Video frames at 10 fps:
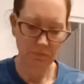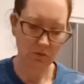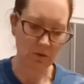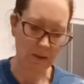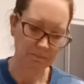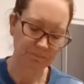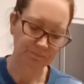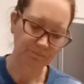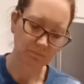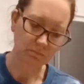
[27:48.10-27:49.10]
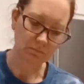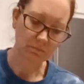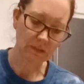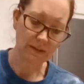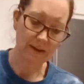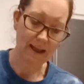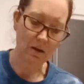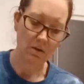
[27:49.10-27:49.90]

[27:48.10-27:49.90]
3. Now,